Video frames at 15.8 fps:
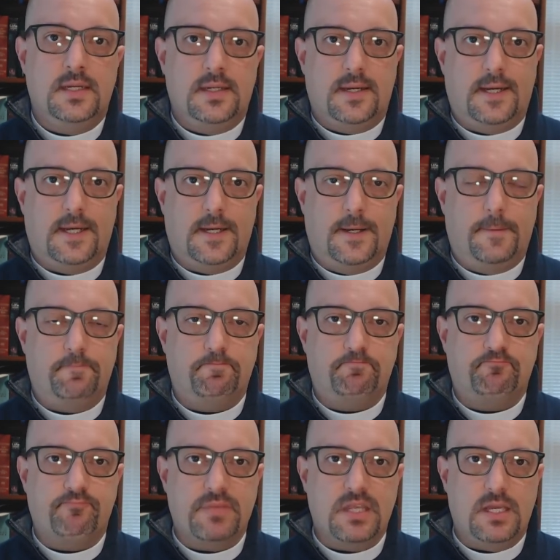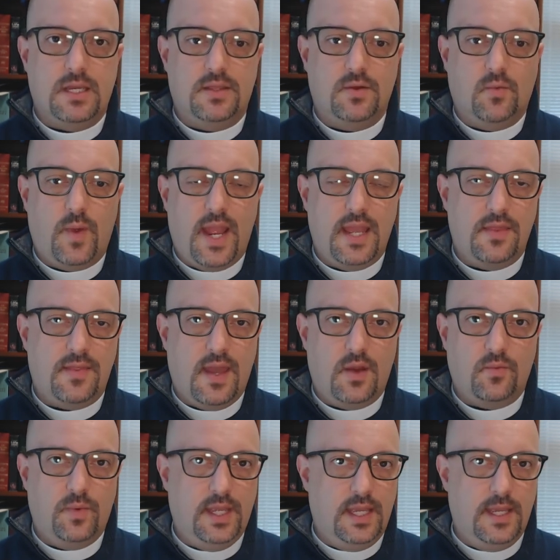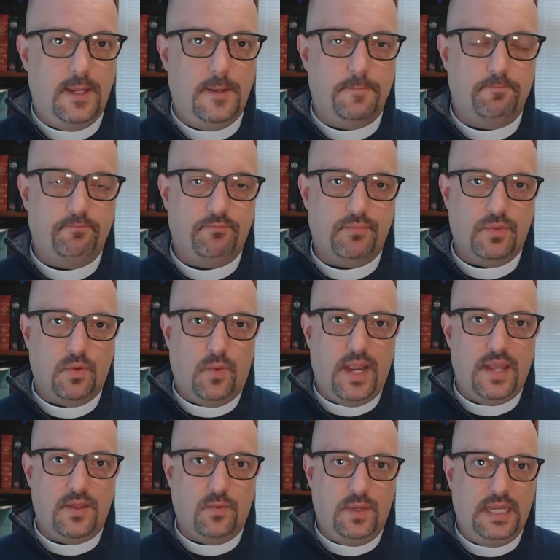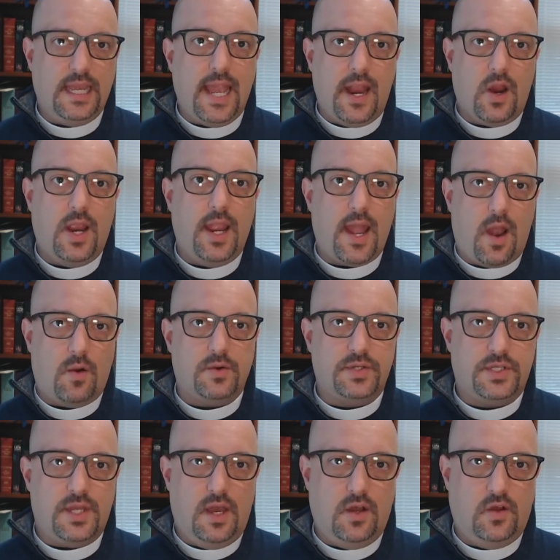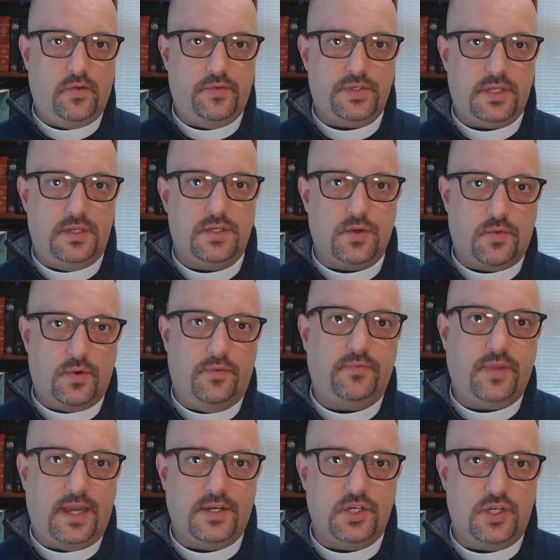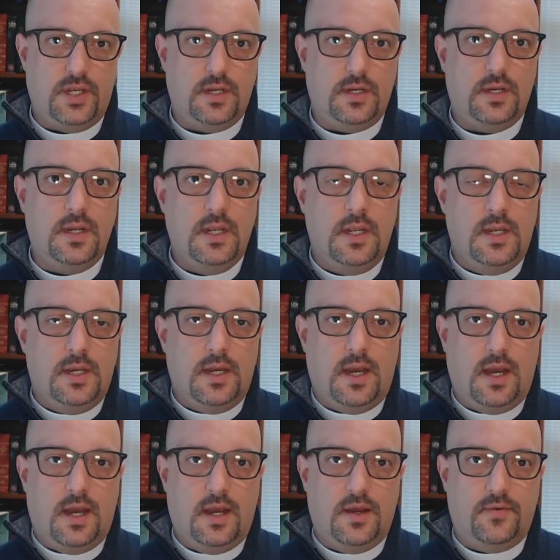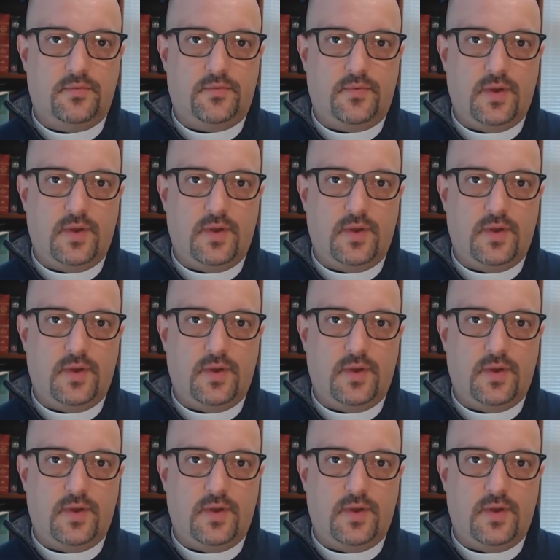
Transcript: and the way that we carry ourselves is a reflection of